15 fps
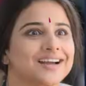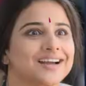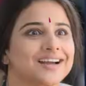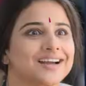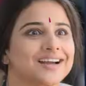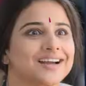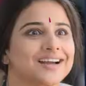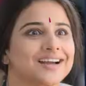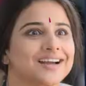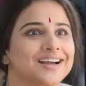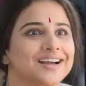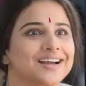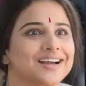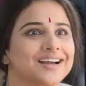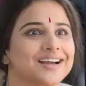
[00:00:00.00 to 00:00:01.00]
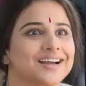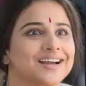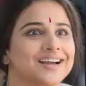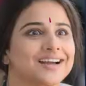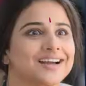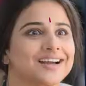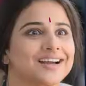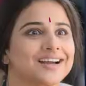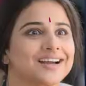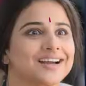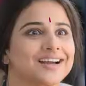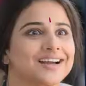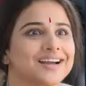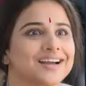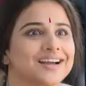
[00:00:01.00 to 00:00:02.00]

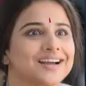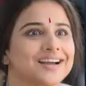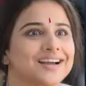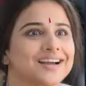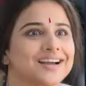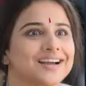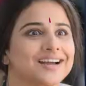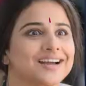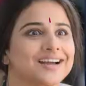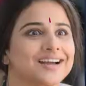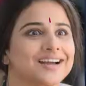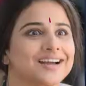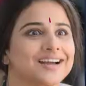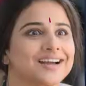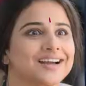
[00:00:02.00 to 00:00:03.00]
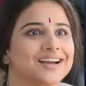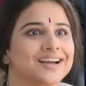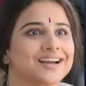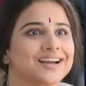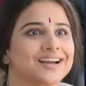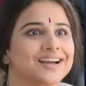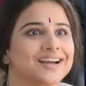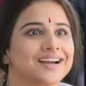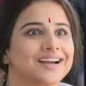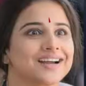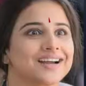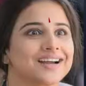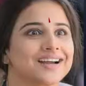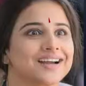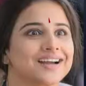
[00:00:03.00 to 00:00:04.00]

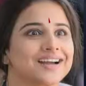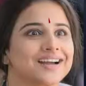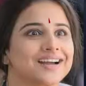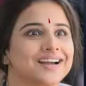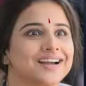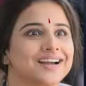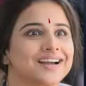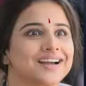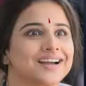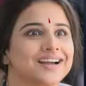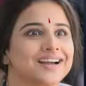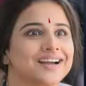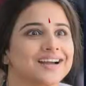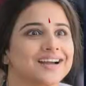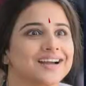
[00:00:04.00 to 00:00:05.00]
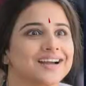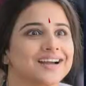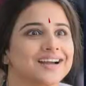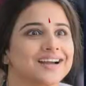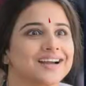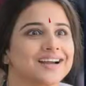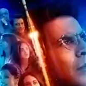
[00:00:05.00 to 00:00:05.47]
The person shown says nothing.